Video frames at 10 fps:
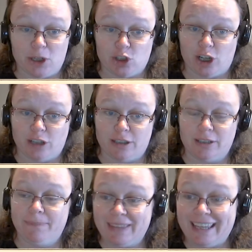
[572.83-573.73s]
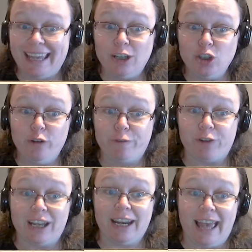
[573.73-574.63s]
enchanted. Get a new
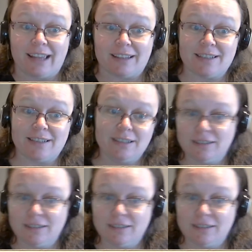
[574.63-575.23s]
frickin' axe!